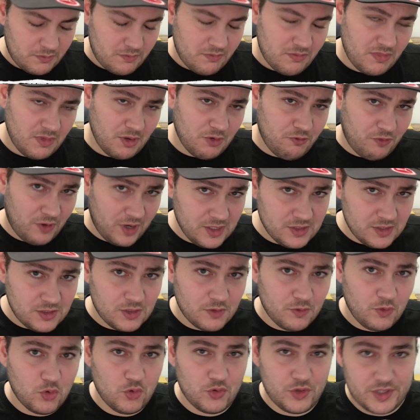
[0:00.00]
First
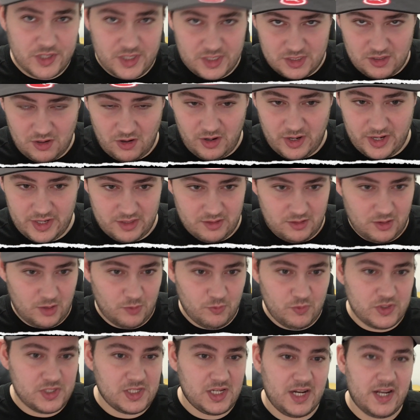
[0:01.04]
of all, the design.
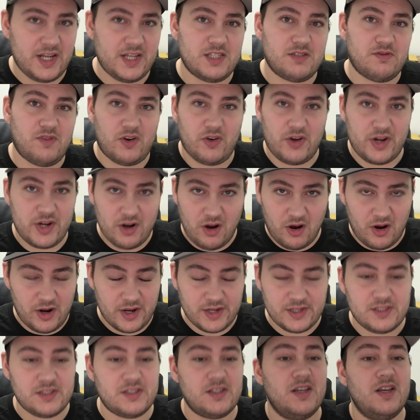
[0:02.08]
Obviously, it's very
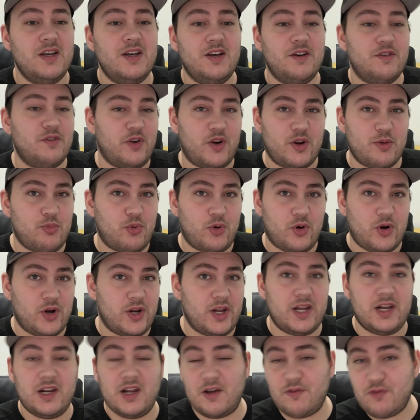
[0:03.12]
nice, very
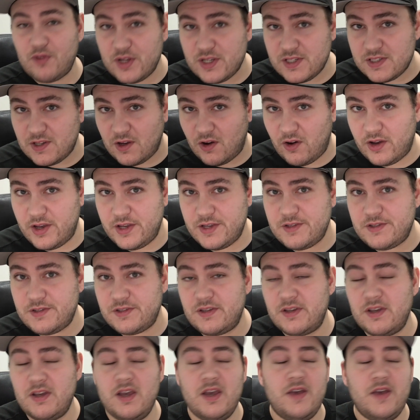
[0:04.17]
pretty, lovely size.